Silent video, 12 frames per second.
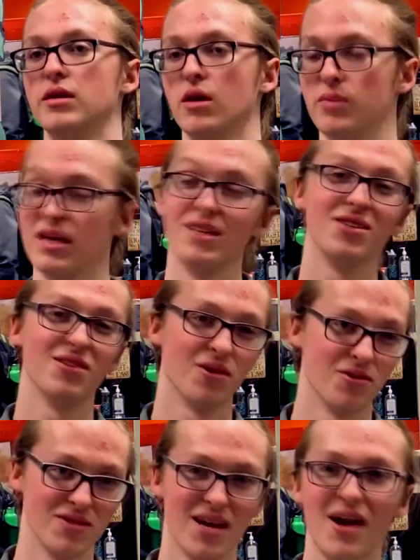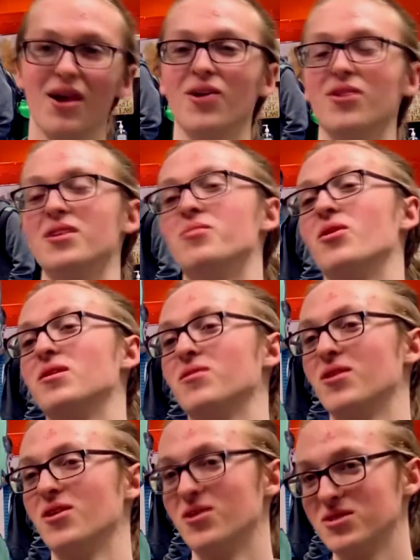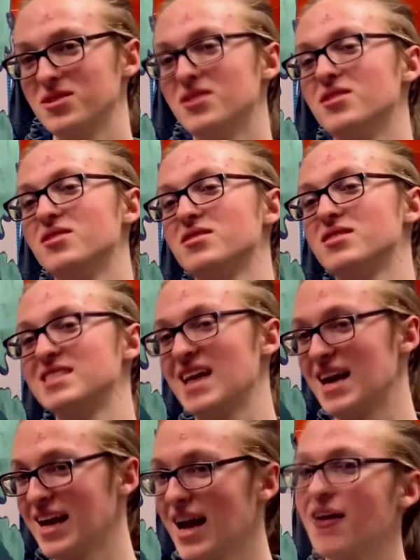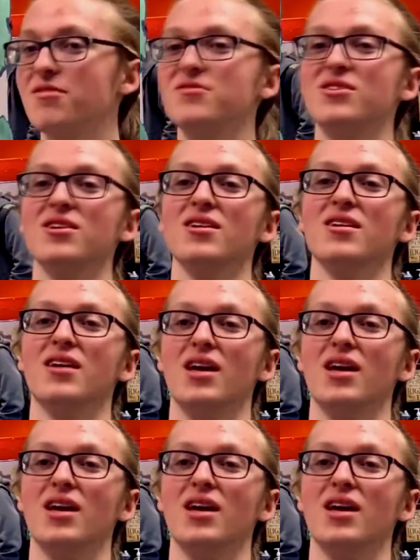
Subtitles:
coming into those early morning rehearsals, staying after.